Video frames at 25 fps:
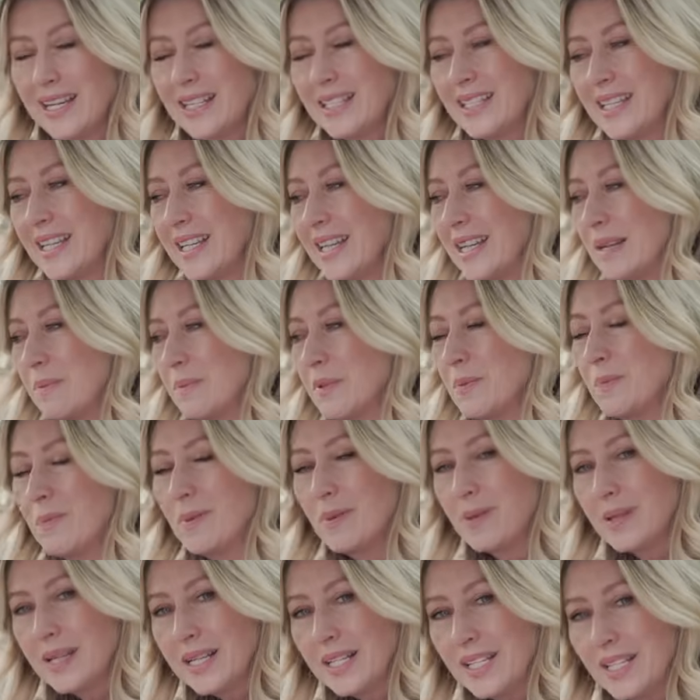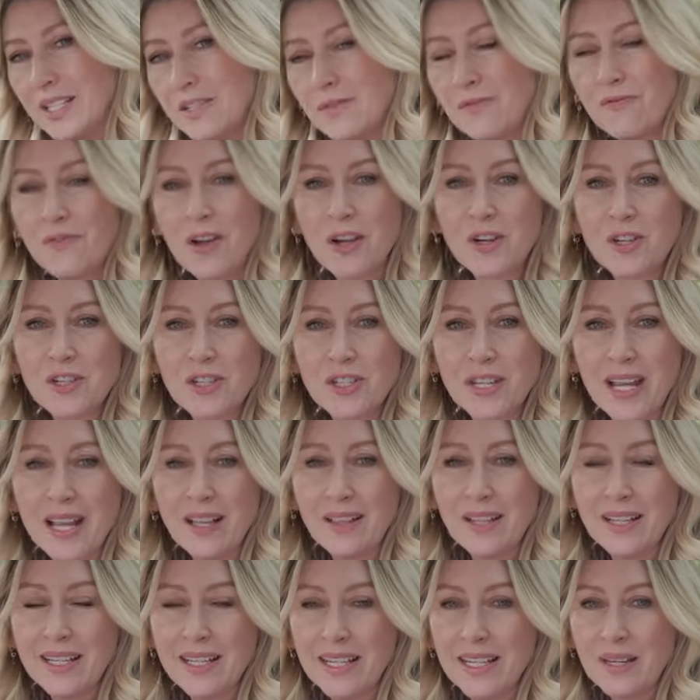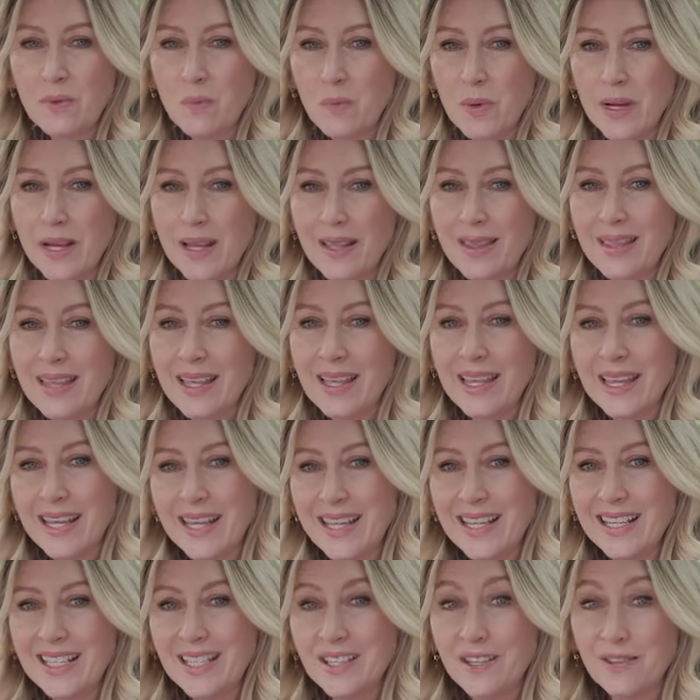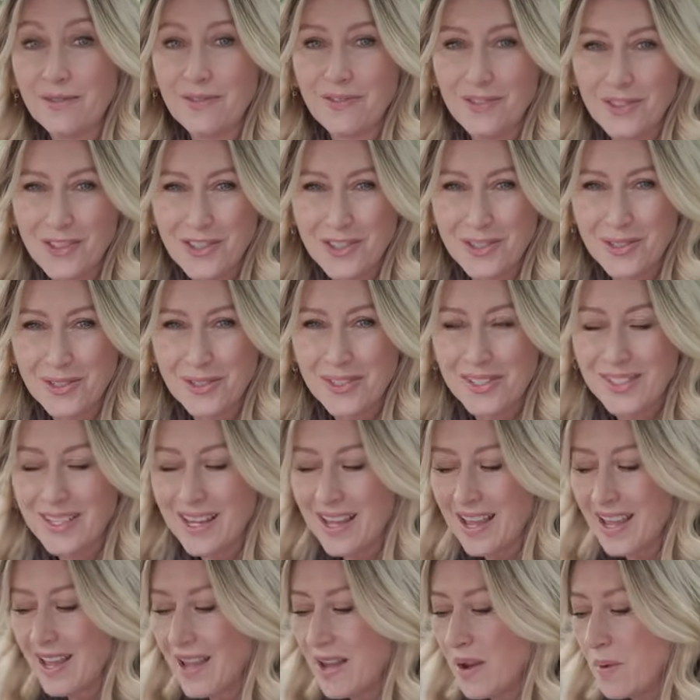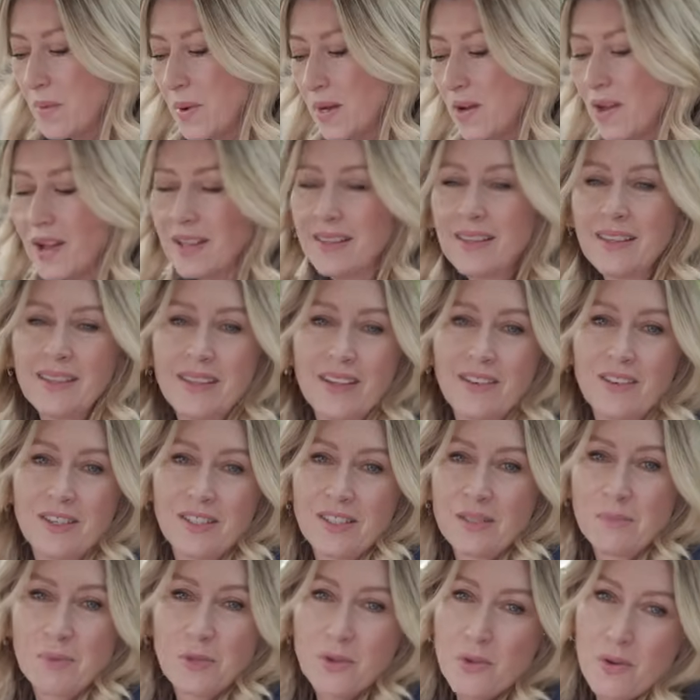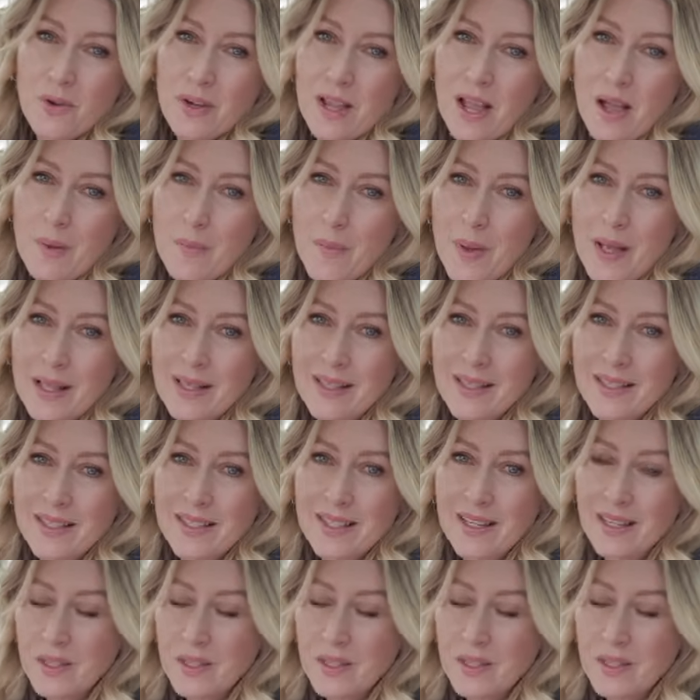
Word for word: and it teams plenty of functionality with ease of use. We like that there are some shortcut buttons